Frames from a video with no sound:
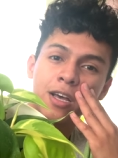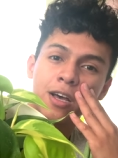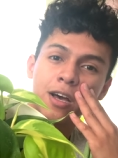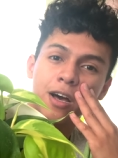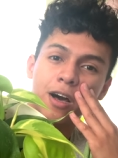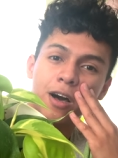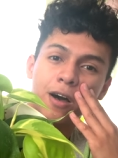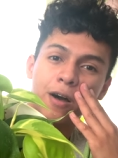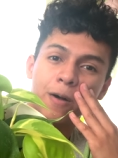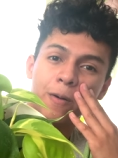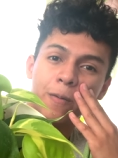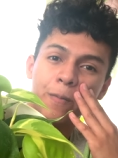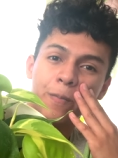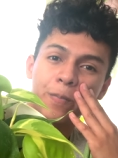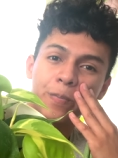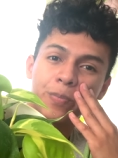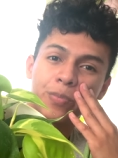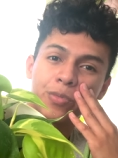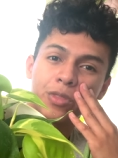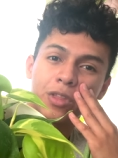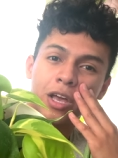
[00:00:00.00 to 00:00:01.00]
Um,
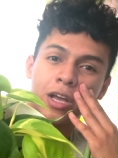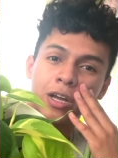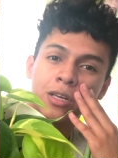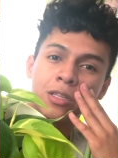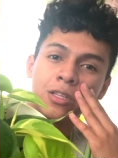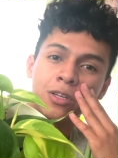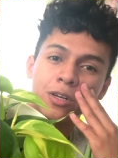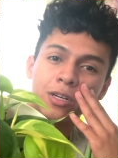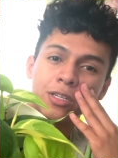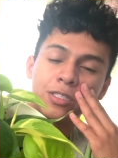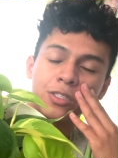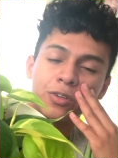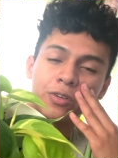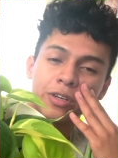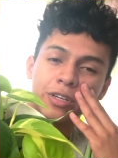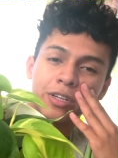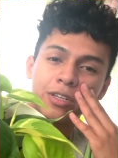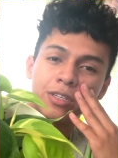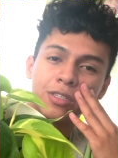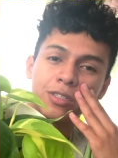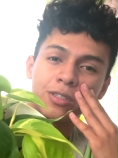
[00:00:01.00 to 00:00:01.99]
I can literally stare
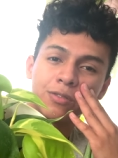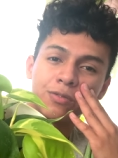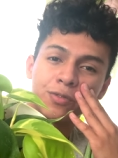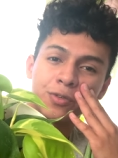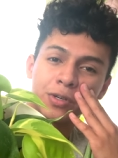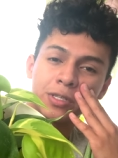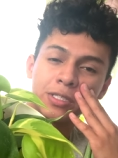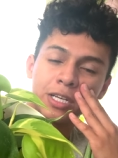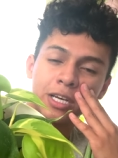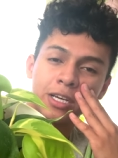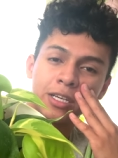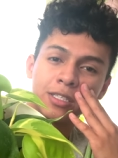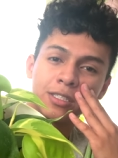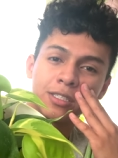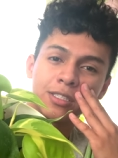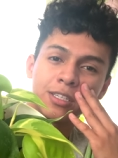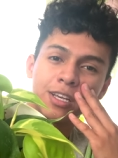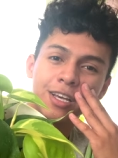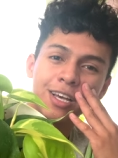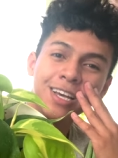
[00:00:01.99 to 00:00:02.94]
at it for days.